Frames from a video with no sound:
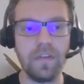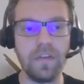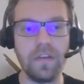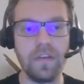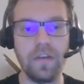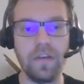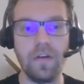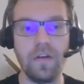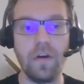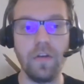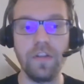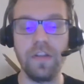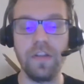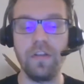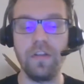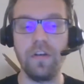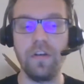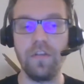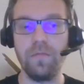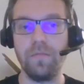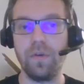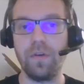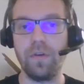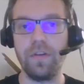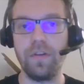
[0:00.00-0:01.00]
uh, on and
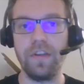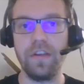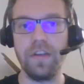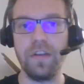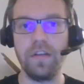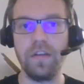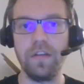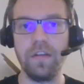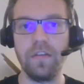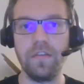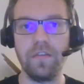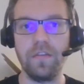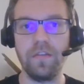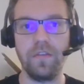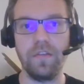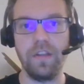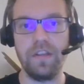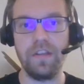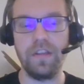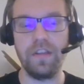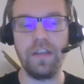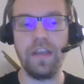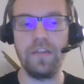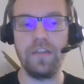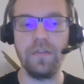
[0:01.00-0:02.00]
offboarding so
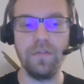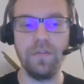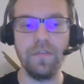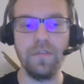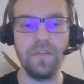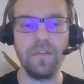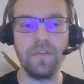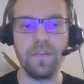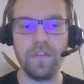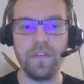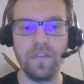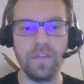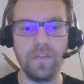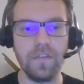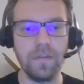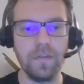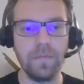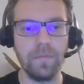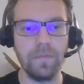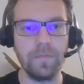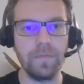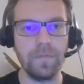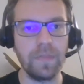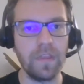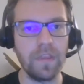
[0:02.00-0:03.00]
that he can use your
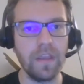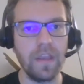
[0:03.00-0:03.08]
system,